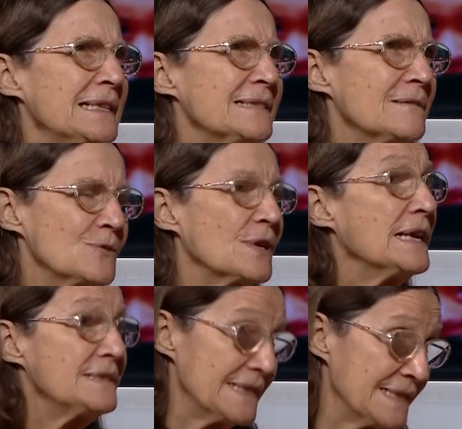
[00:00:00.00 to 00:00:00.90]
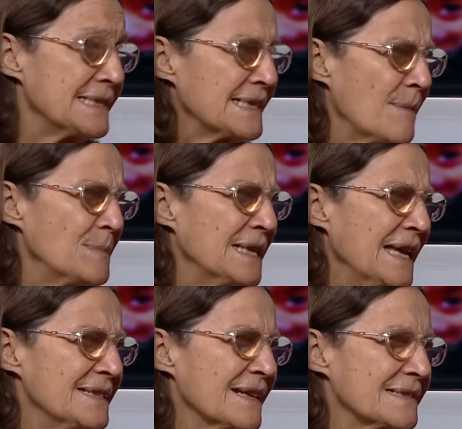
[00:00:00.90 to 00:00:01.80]
is trying to
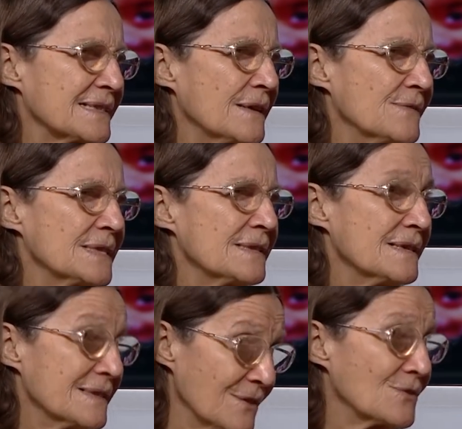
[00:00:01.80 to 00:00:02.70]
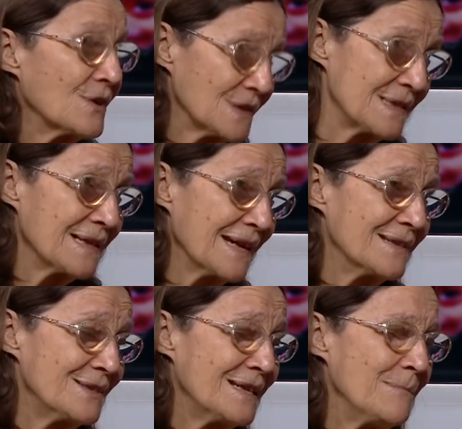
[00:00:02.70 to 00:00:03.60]
disseminate our services across the
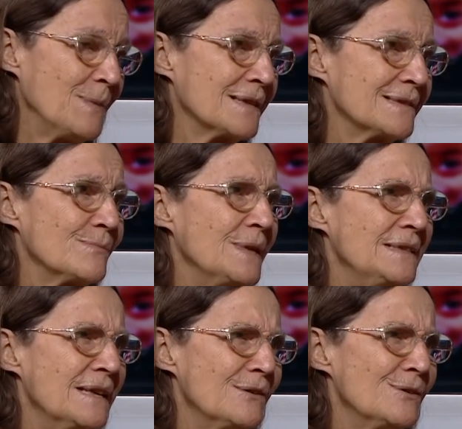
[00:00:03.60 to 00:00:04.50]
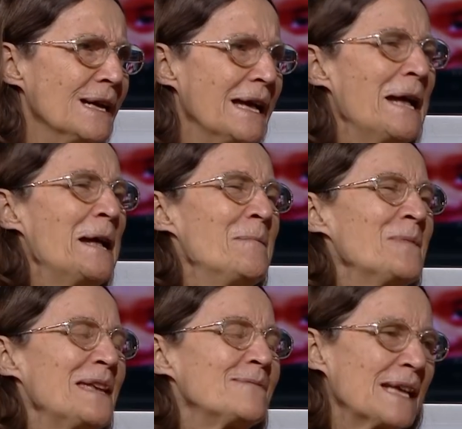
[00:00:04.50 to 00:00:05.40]
country Thank because you. We know
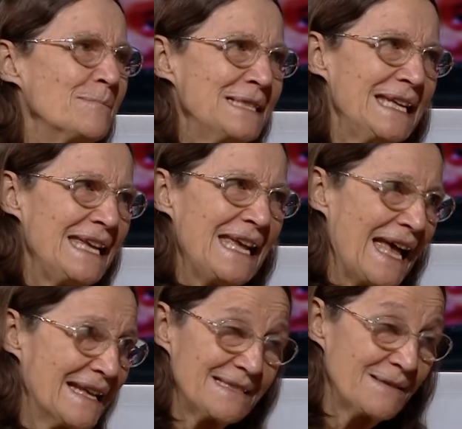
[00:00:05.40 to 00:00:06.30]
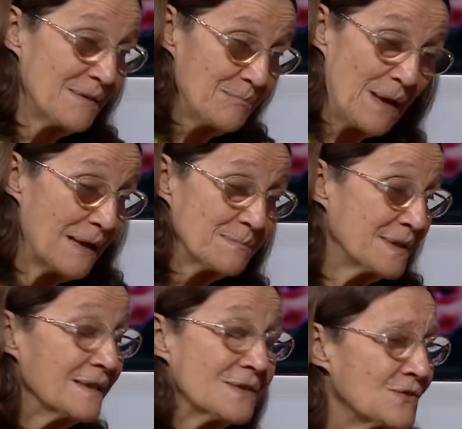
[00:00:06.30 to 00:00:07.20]
if somebody has perhaps
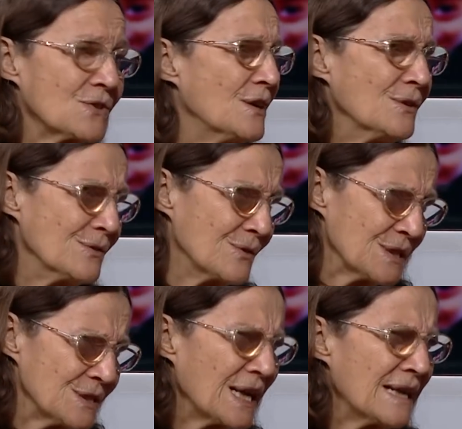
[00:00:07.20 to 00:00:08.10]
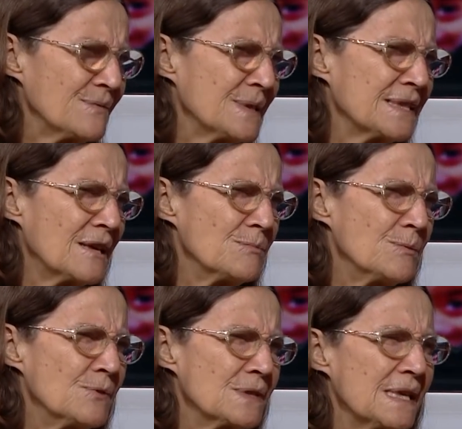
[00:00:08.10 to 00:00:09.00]
a stroke or a child with cerebral
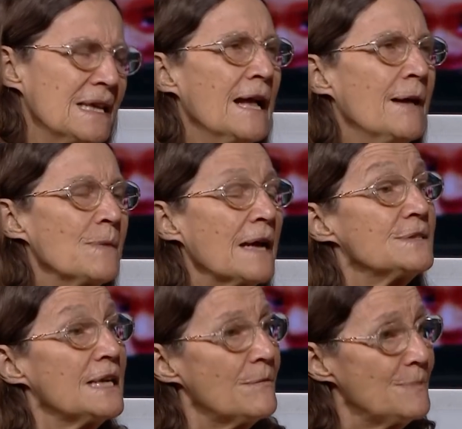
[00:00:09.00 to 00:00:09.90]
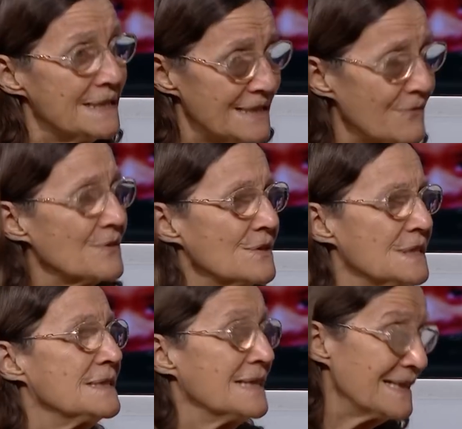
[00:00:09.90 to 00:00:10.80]
palsy, how terribly difficult
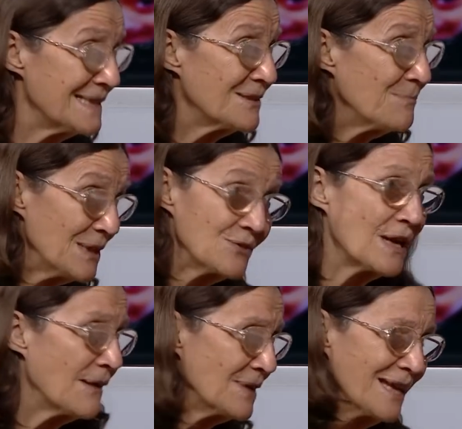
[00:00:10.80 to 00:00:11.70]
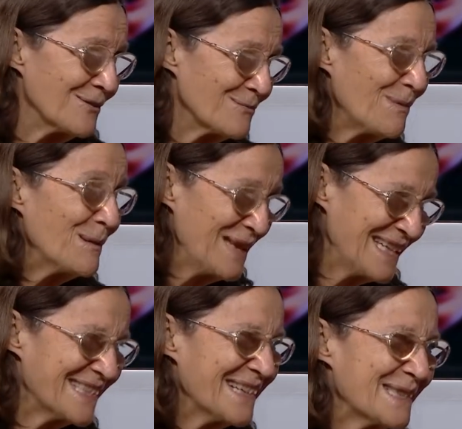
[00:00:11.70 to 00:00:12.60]
it is to be travelling on public
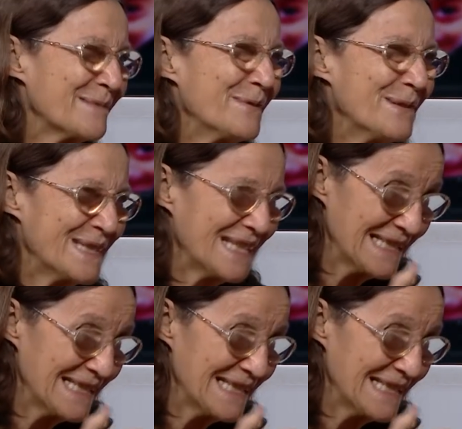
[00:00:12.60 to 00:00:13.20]
transport